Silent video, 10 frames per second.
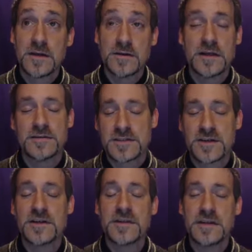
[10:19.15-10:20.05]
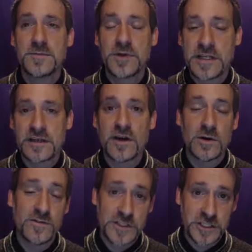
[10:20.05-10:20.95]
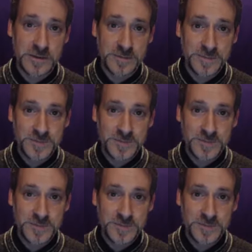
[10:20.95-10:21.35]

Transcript: or not, sorry, the inbreeding coefficient.